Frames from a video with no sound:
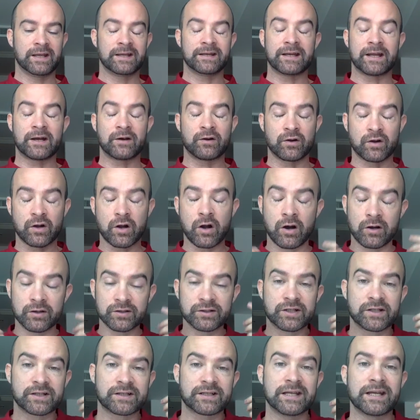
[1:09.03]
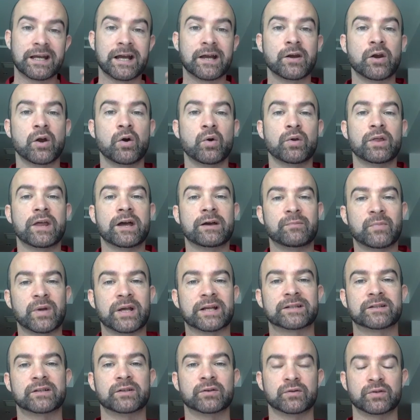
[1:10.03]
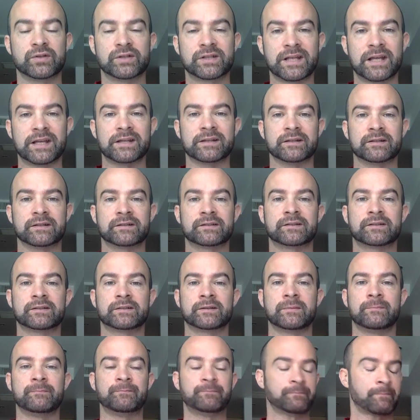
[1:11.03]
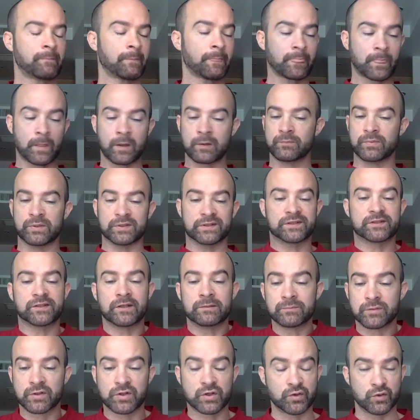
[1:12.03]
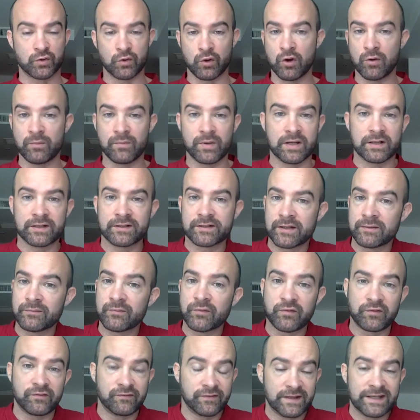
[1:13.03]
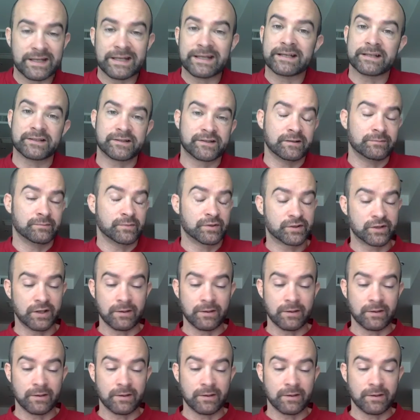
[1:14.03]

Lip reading: Now, consciously, I know that makes no sense. But some trauma, some fear, some